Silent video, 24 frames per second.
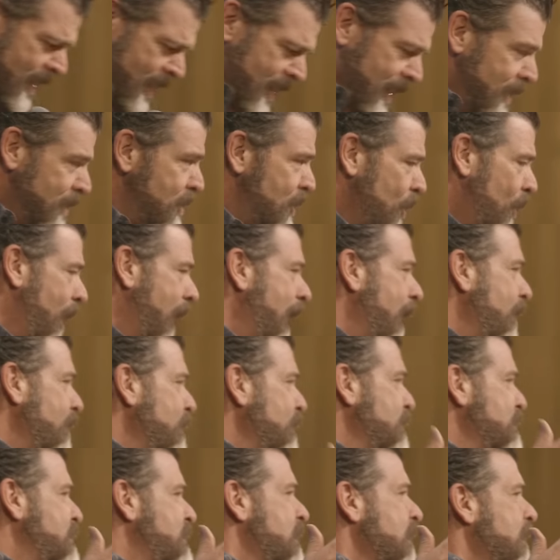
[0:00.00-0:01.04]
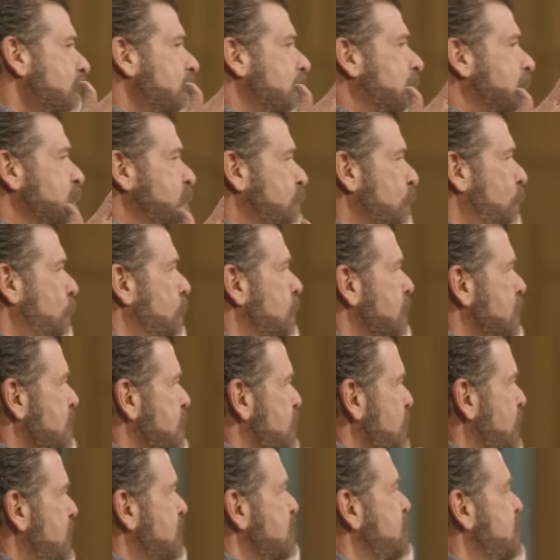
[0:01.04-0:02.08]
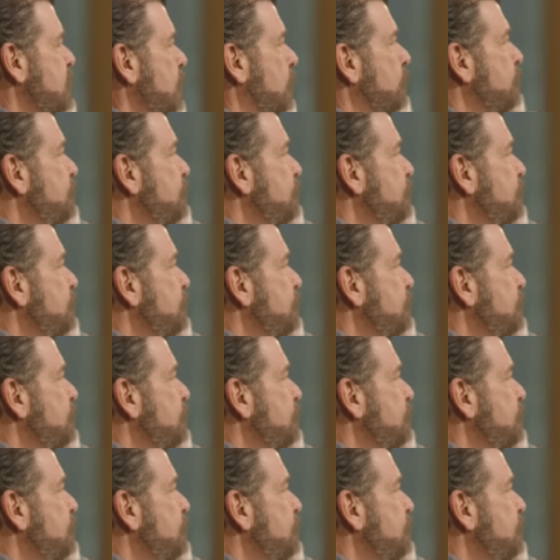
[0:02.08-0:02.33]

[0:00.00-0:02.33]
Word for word: So how does so so here's the deal.